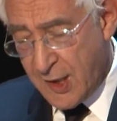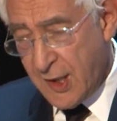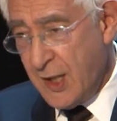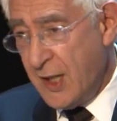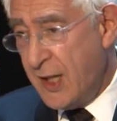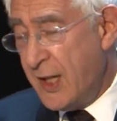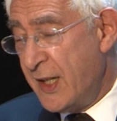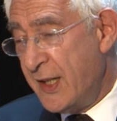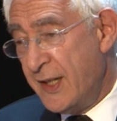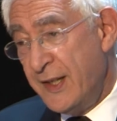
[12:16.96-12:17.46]

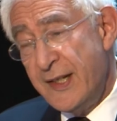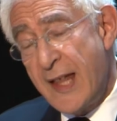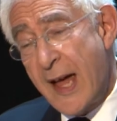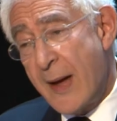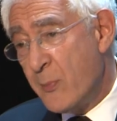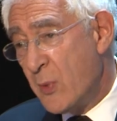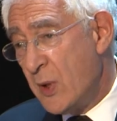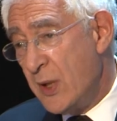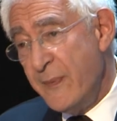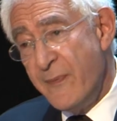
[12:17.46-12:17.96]
Uh, and
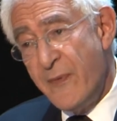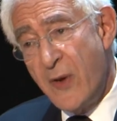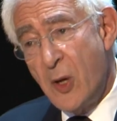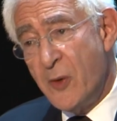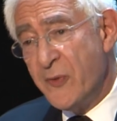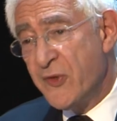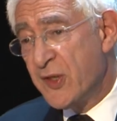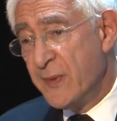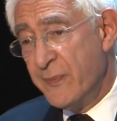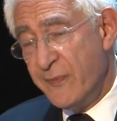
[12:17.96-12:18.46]
that will
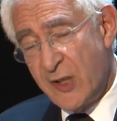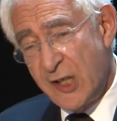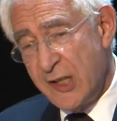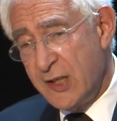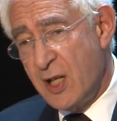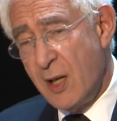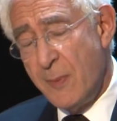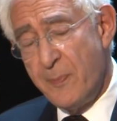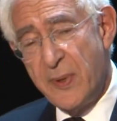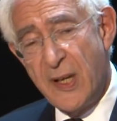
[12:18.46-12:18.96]
involve some very
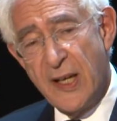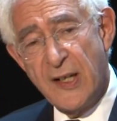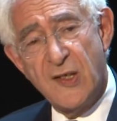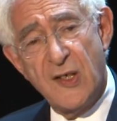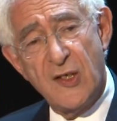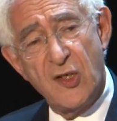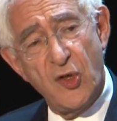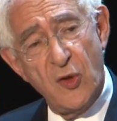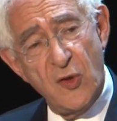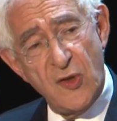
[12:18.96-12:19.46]
complex
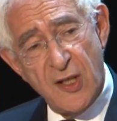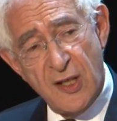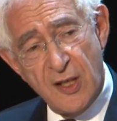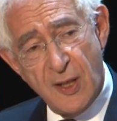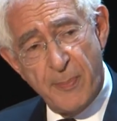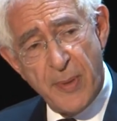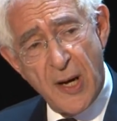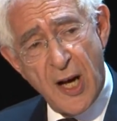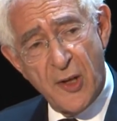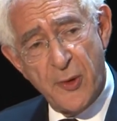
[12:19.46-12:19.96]
issues in the
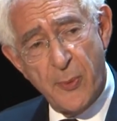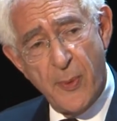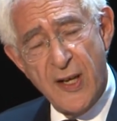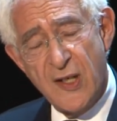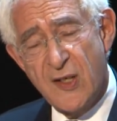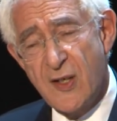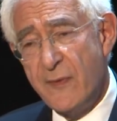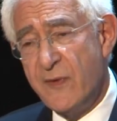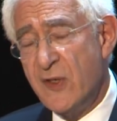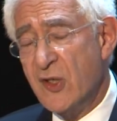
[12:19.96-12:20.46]

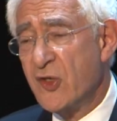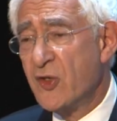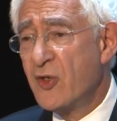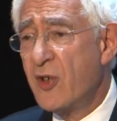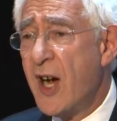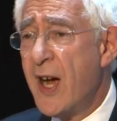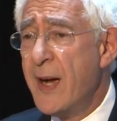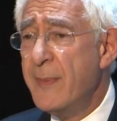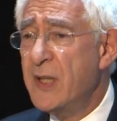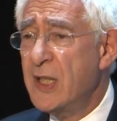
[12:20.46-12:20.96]
pathways I've
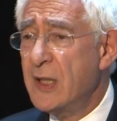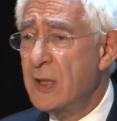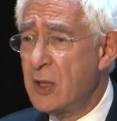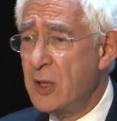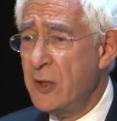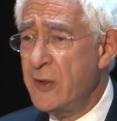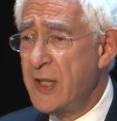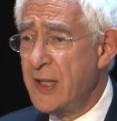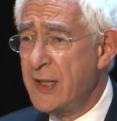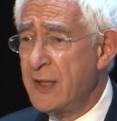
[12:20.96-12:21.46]
described,
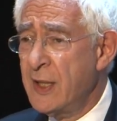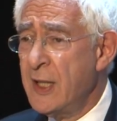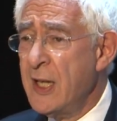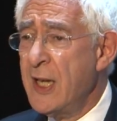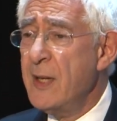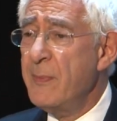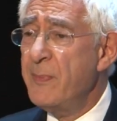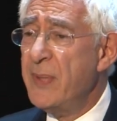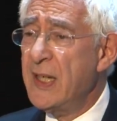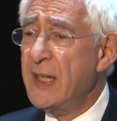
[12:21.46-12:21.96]
including
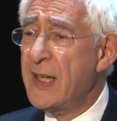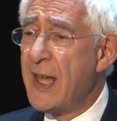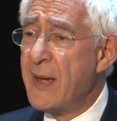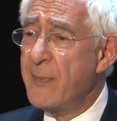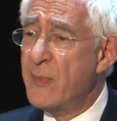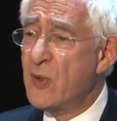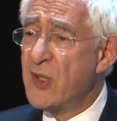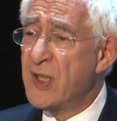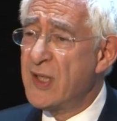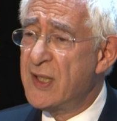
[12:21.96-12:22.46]
being
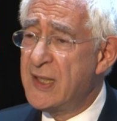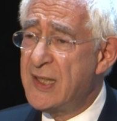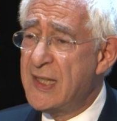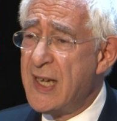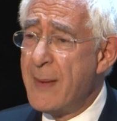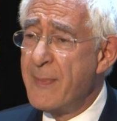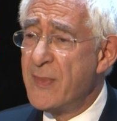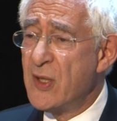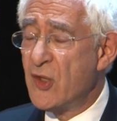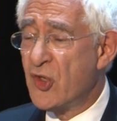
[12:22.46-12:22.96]
able to
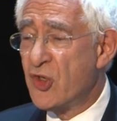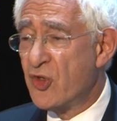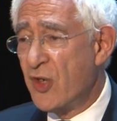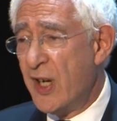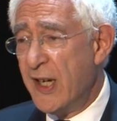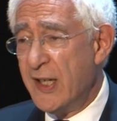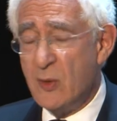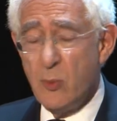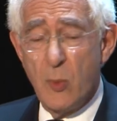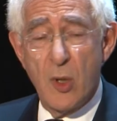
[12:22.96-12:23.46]

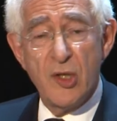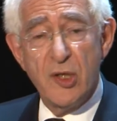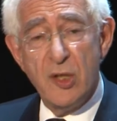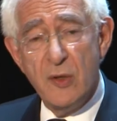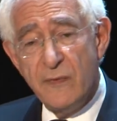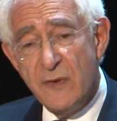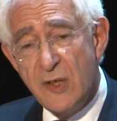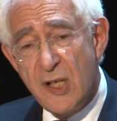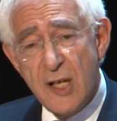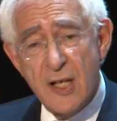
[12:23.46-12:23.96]
demonstrate what
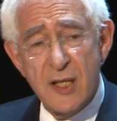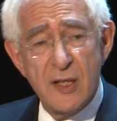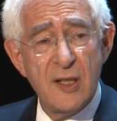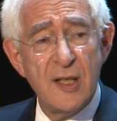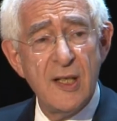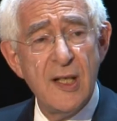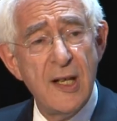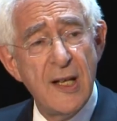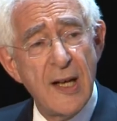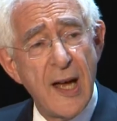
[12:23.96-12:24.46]
you've learned
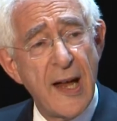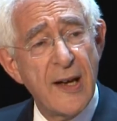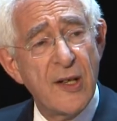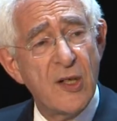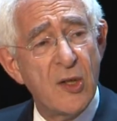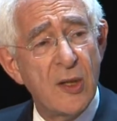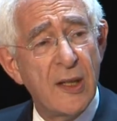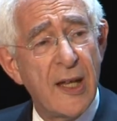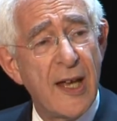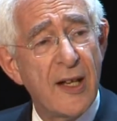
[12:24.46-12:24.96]
and
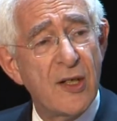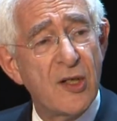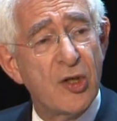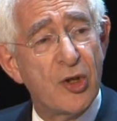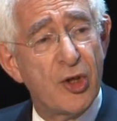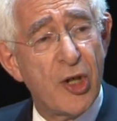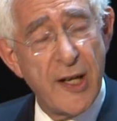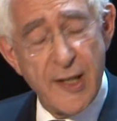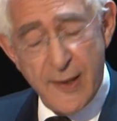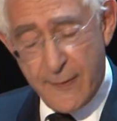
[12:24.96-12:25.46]
to get
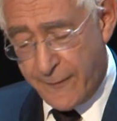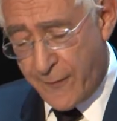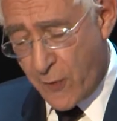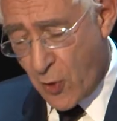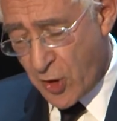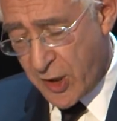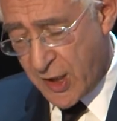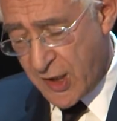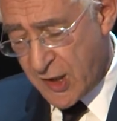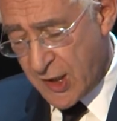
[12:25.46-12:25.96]
credit
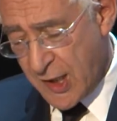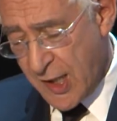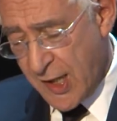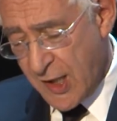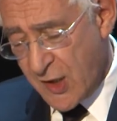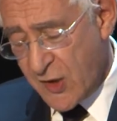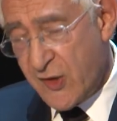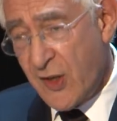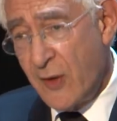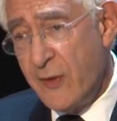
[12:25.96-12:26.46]
for it
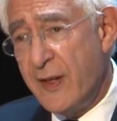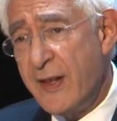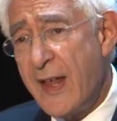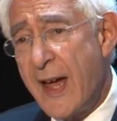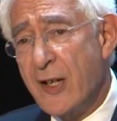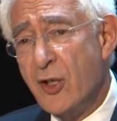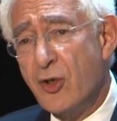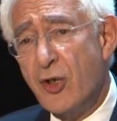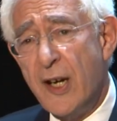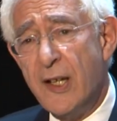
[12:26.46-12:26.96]
so that
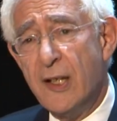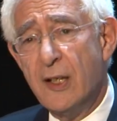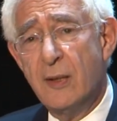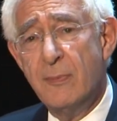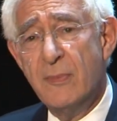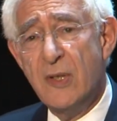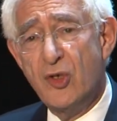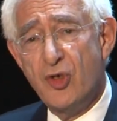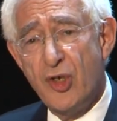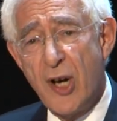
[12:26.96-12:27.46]
that credit can
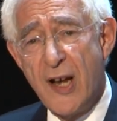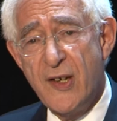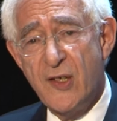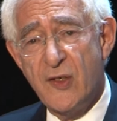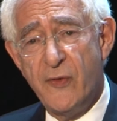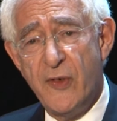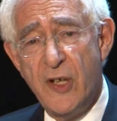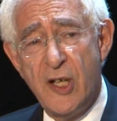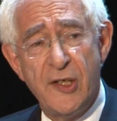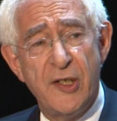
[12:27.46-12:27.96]
be
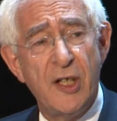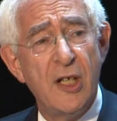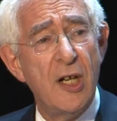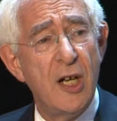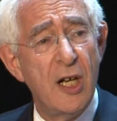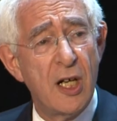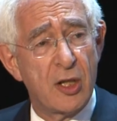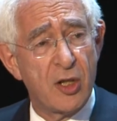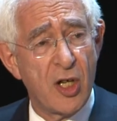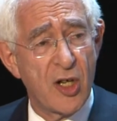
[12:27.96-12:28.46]
transferred
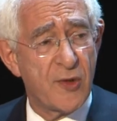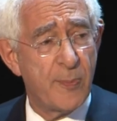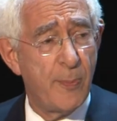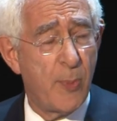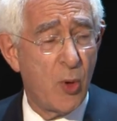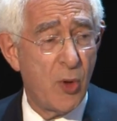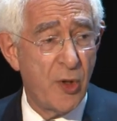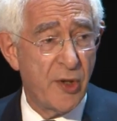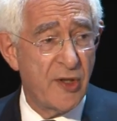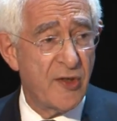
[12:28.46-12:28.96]
across
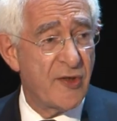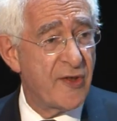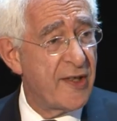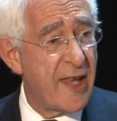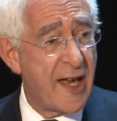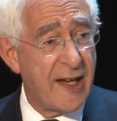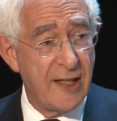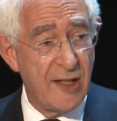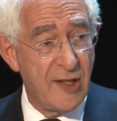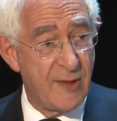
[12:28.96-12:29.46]
borders.
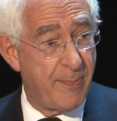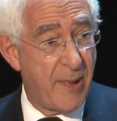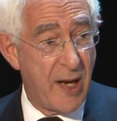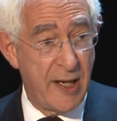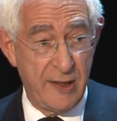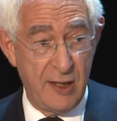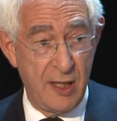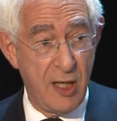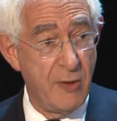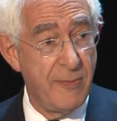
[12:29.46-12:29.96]
That is by
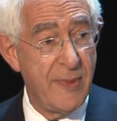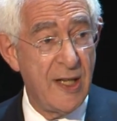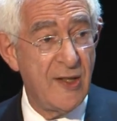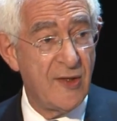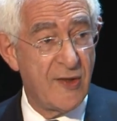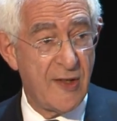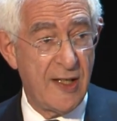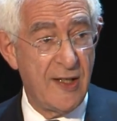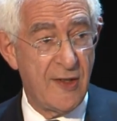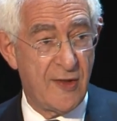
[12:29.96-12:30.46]
no
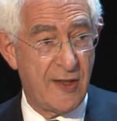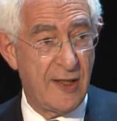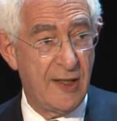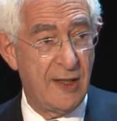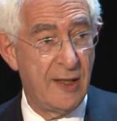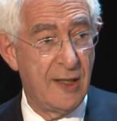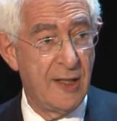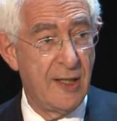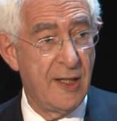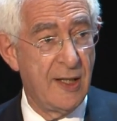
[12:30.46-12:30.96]
means easy,
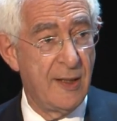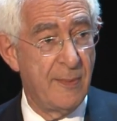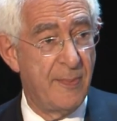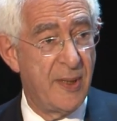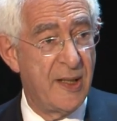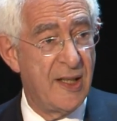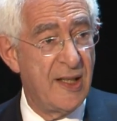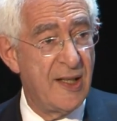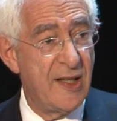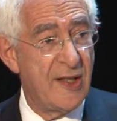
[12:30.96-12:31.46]

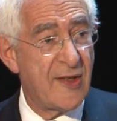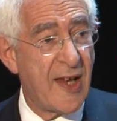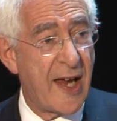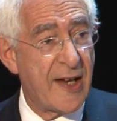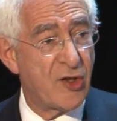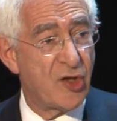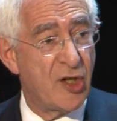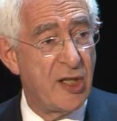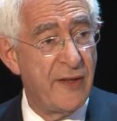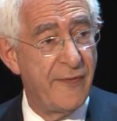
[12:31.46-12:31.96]
but it is
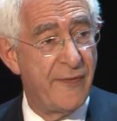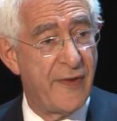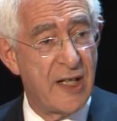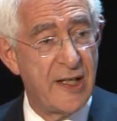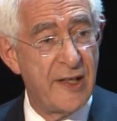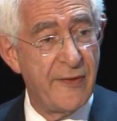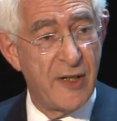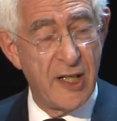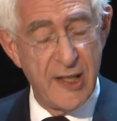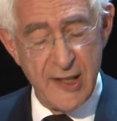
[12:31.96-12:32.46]
actually
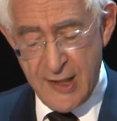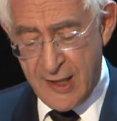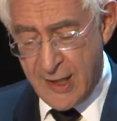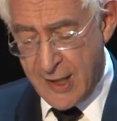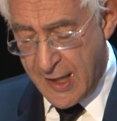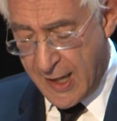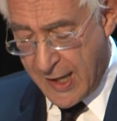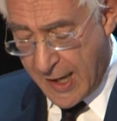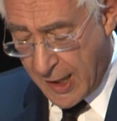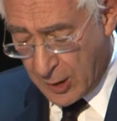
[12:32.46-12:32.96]
very, very
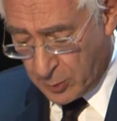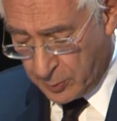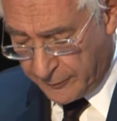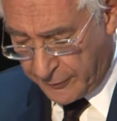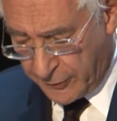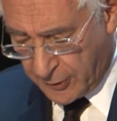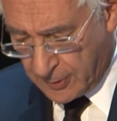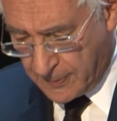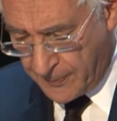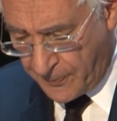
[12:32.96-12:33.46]

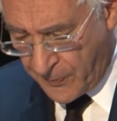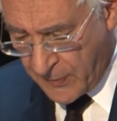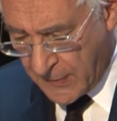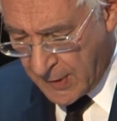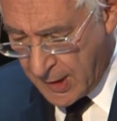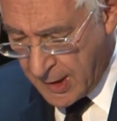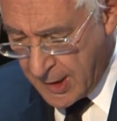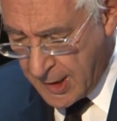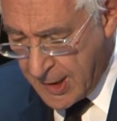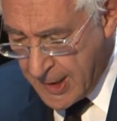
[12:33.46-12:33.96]
helpful.
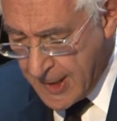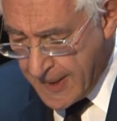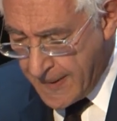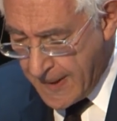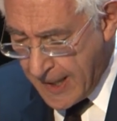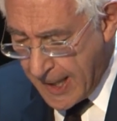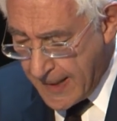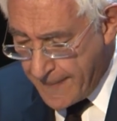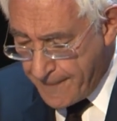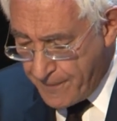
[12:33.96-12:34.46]

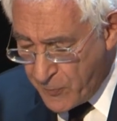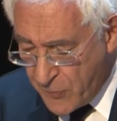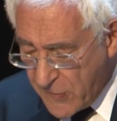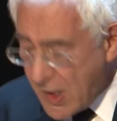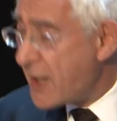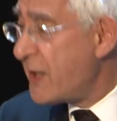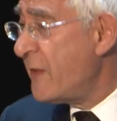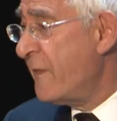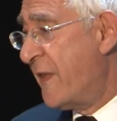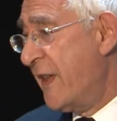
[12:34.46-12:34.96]

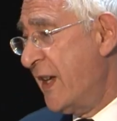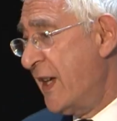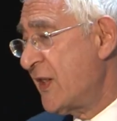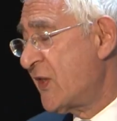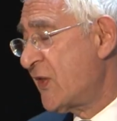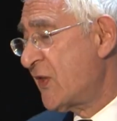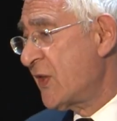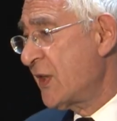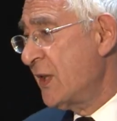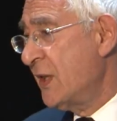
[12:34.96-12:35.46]
None of
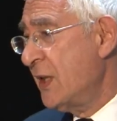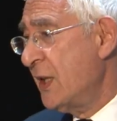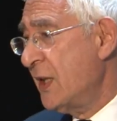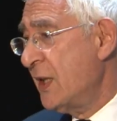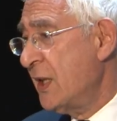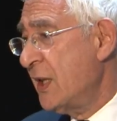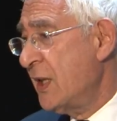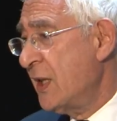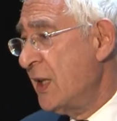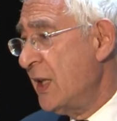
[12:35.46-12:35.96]
this,
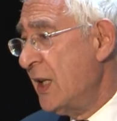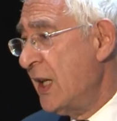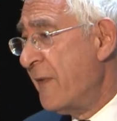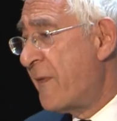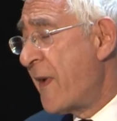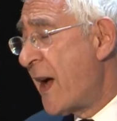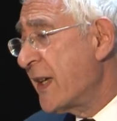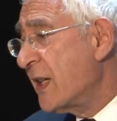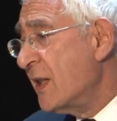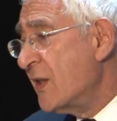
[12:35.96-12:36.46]
if
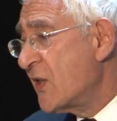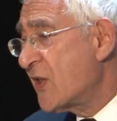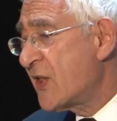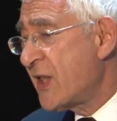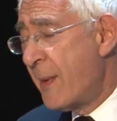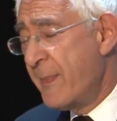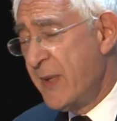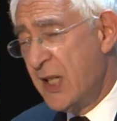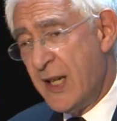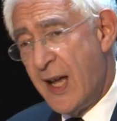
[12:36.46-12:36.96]
I can
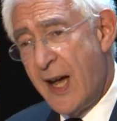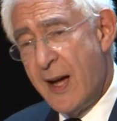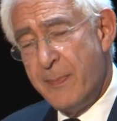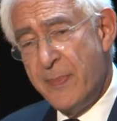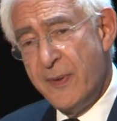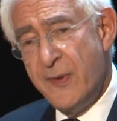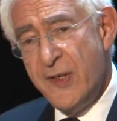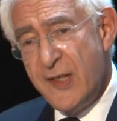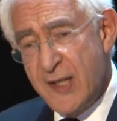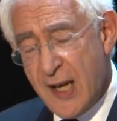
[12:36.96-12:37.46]
sum it
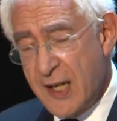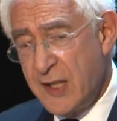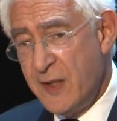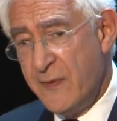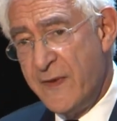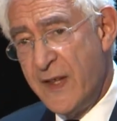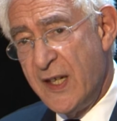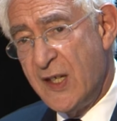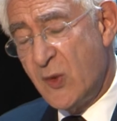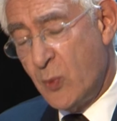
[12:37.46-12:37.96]
up, none
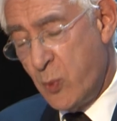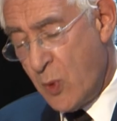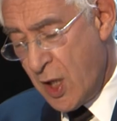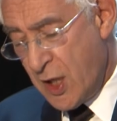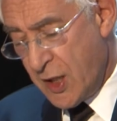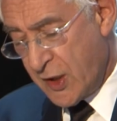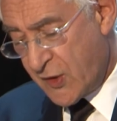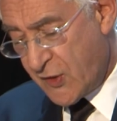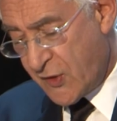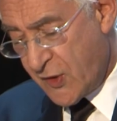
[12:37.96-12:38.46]
of this
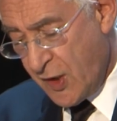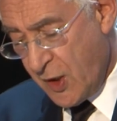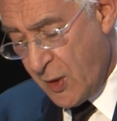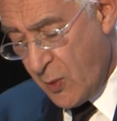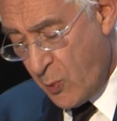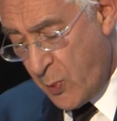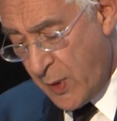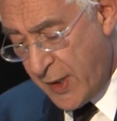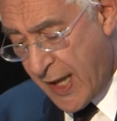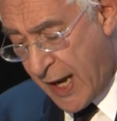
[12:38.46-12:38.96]
works
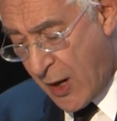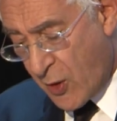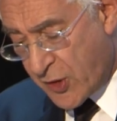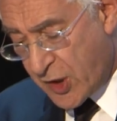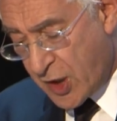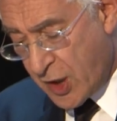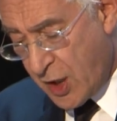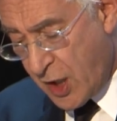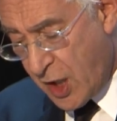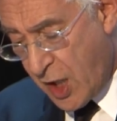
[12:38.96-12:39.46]
without
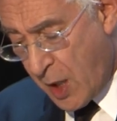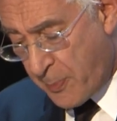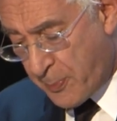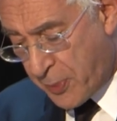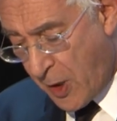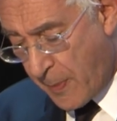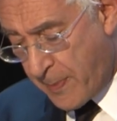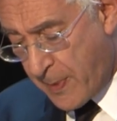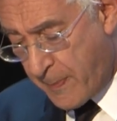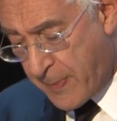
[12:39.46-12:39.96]
a
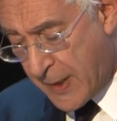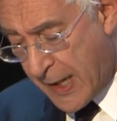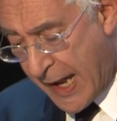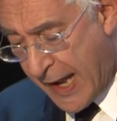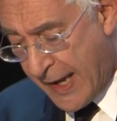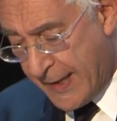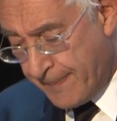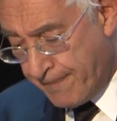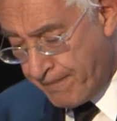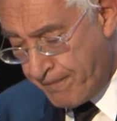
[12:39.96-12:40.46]
proper
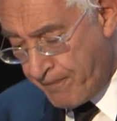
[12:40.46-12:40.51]
plan.